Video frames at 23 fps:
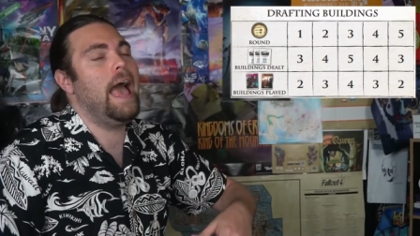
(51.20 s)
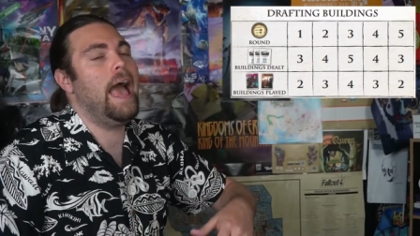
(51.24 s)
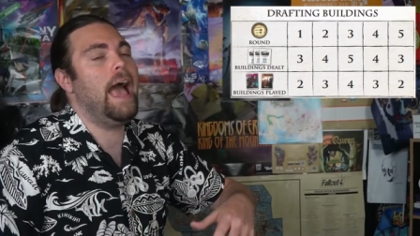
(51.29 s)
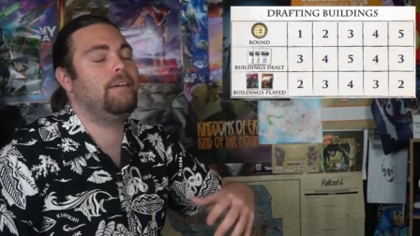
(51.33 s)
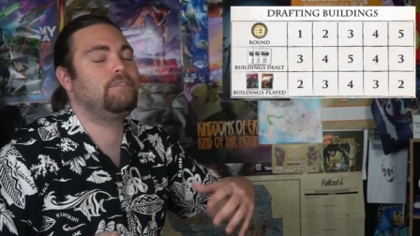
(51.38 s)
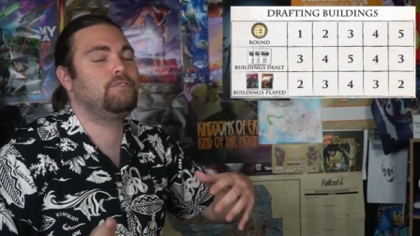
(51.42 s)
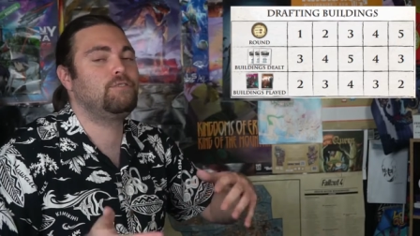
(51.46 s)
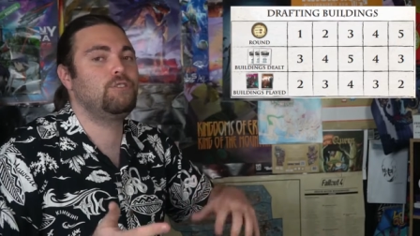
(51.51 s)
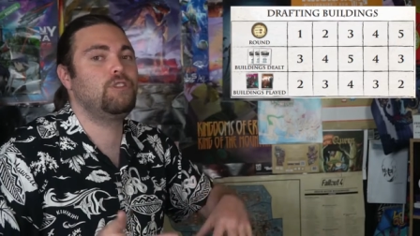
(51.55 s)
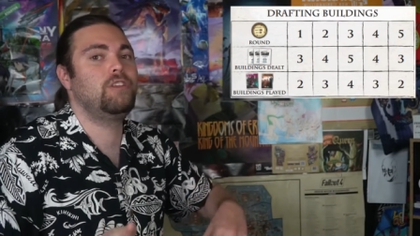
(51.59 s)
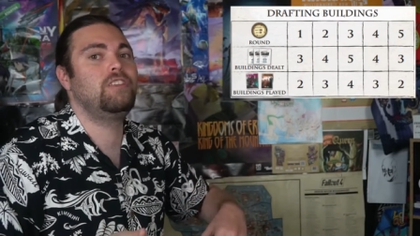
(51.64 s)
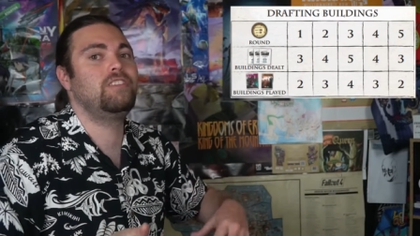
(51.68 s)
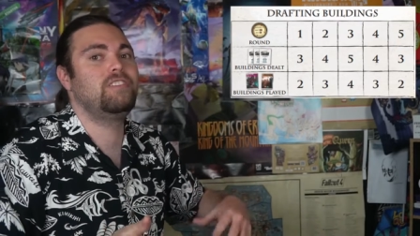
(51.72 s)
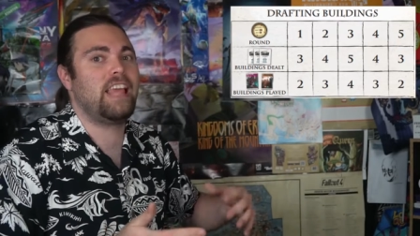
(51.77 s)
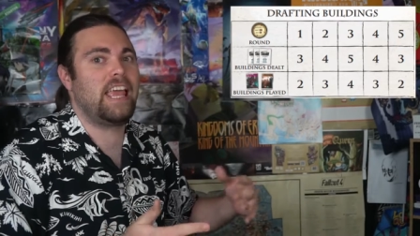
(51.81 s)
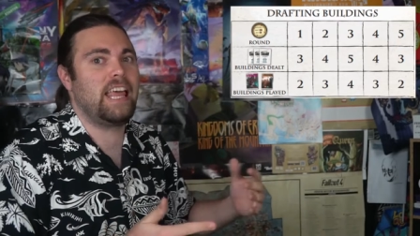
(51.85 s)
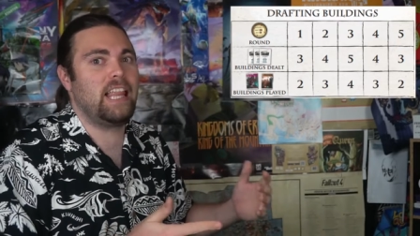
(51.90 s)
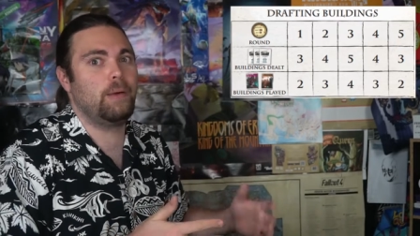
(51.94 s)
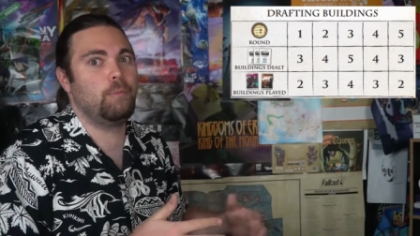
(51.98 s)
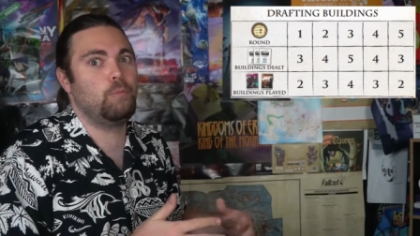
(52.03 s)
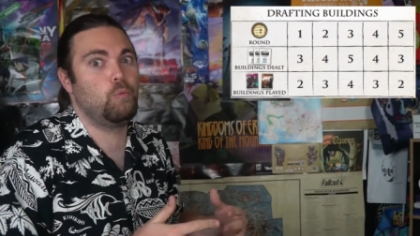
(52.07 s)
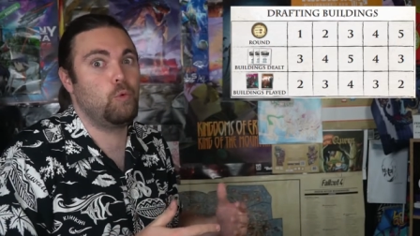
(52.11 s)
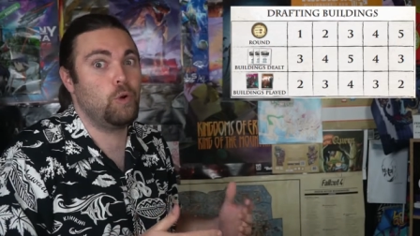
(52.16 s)
after the
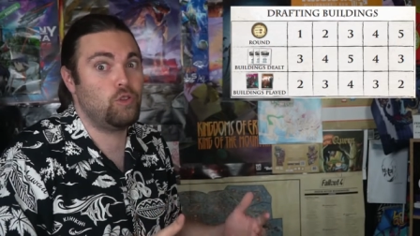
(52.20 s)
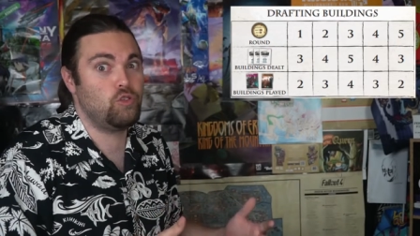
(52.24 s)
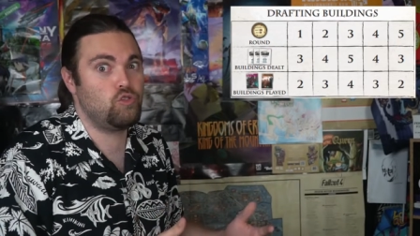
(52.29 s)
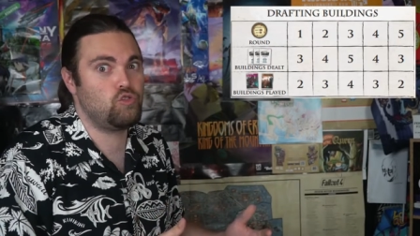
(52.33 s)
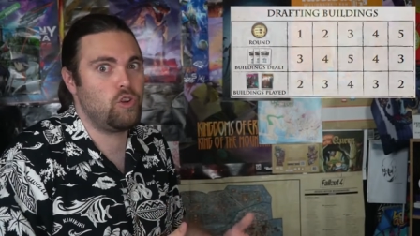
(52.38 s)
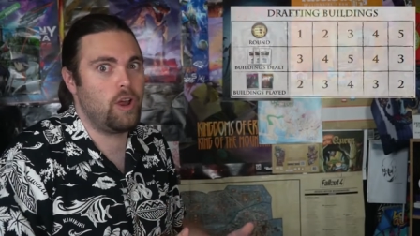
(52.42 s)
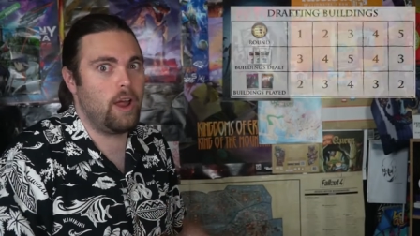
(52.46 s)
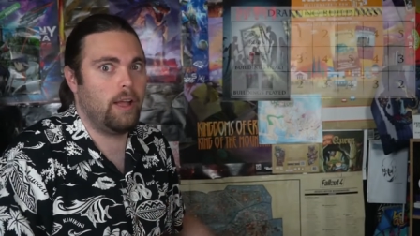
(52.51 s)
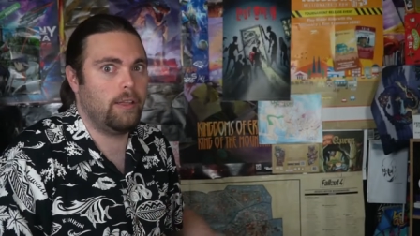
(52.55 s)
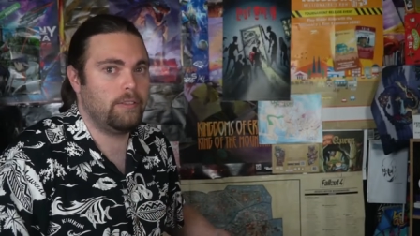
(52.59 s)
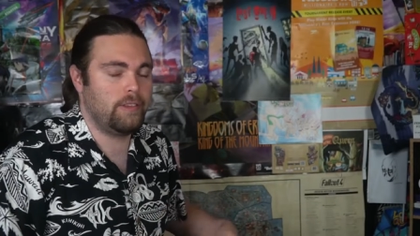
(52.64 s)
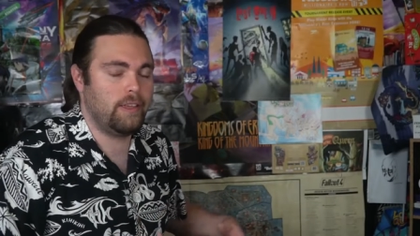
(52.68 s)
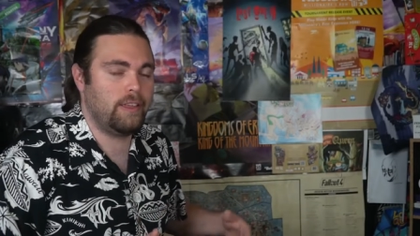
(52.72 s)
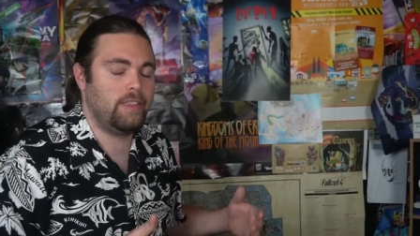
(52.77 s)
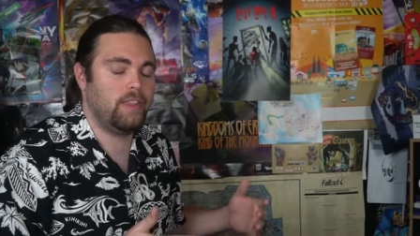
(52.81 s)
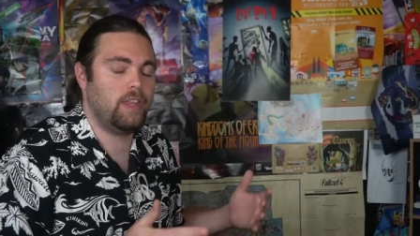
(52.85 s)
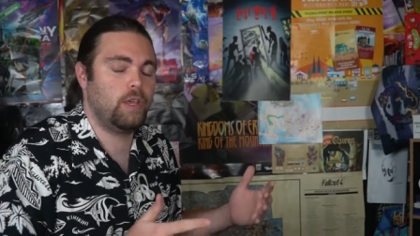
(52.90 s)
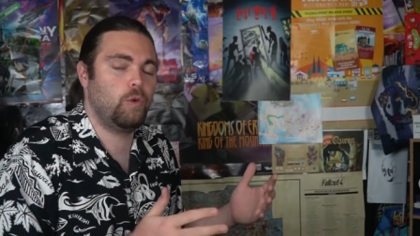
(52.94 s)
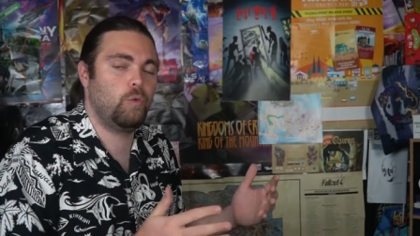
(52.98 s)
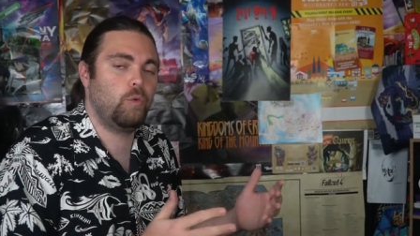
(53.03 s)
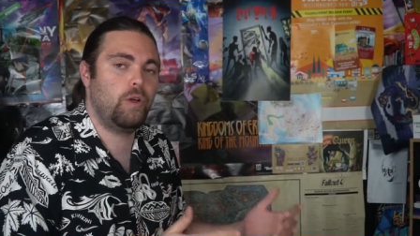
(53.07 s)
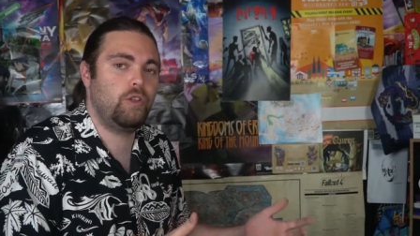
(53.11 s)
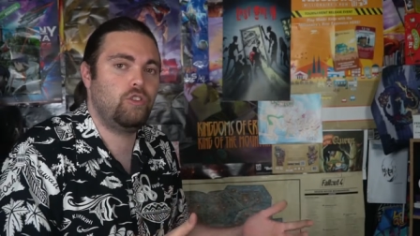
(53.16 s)
Salem witch trials in
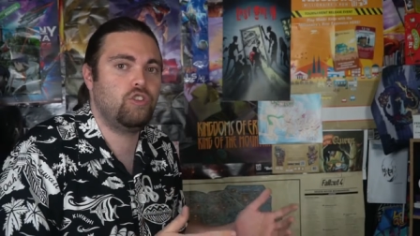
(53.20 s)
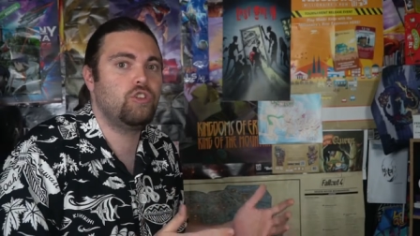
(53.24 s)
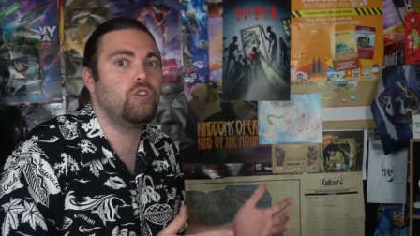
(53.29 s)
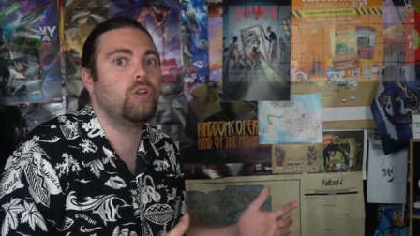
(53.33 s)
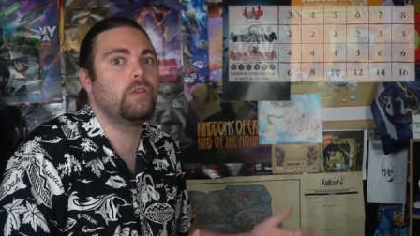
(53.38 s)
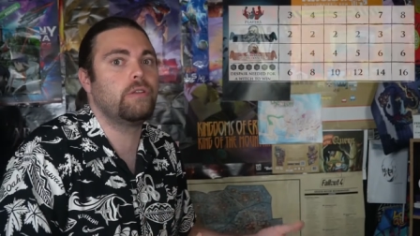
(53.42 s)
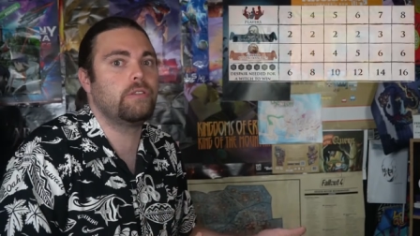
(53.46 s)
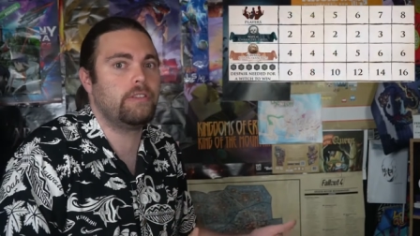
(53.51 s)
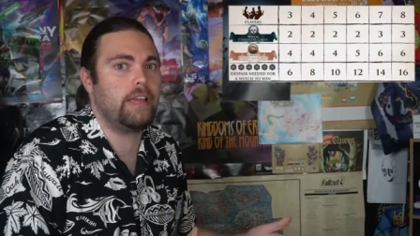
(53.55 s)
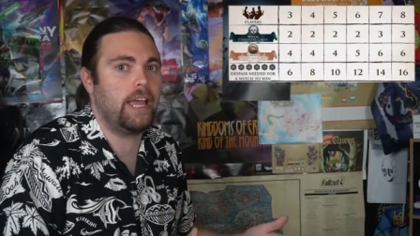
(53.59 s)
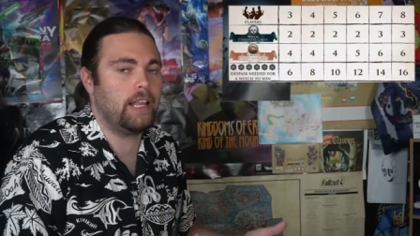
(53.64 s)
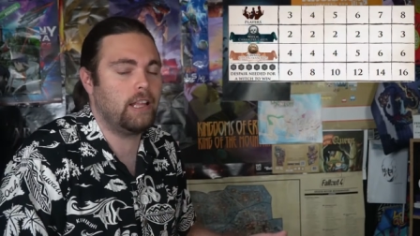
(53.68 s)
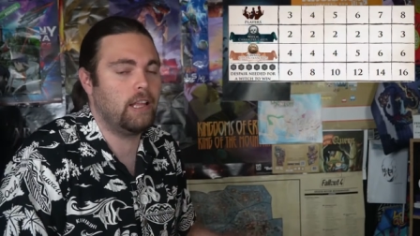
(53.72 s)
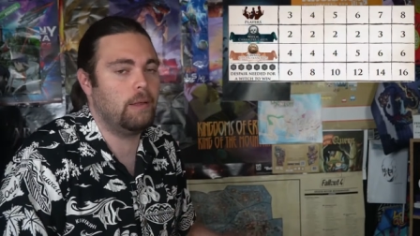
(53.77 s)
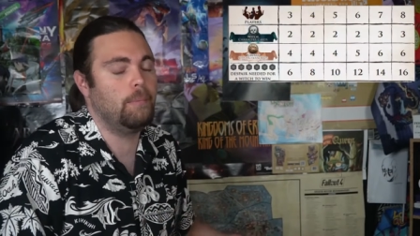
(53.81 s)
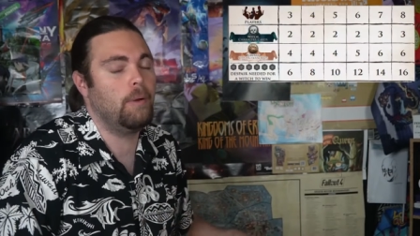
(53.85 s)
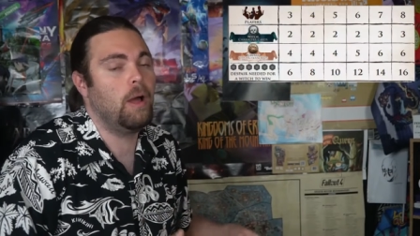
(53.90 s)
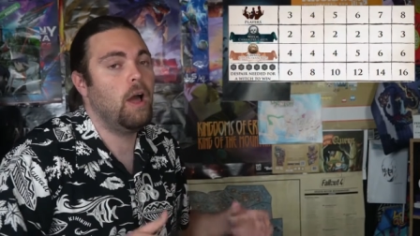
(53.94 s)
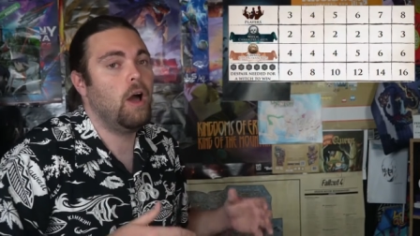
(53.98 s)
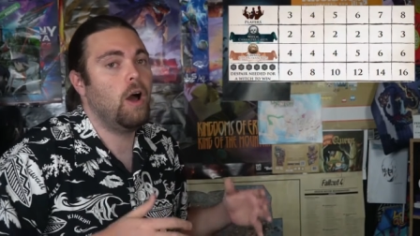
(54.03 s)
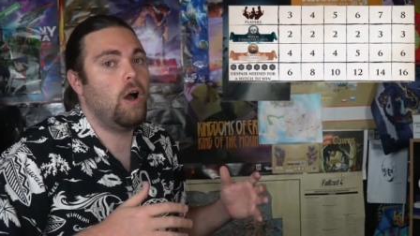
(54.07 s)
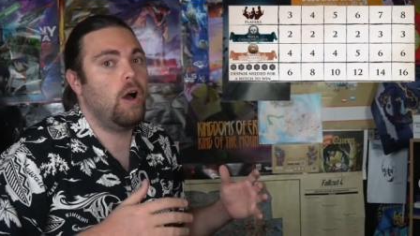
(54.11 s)
the original Salem.